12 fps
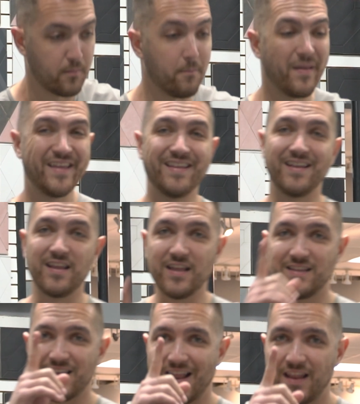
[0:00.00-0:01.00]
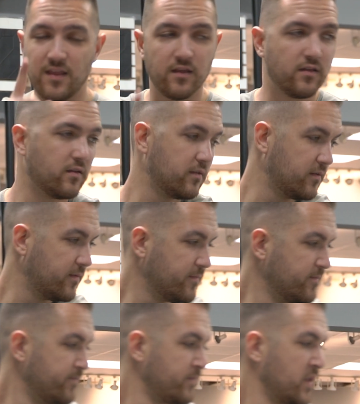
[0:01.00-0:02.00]
Made in Italy.
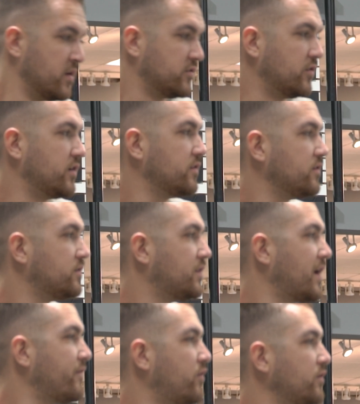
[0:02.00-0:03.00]
So here they have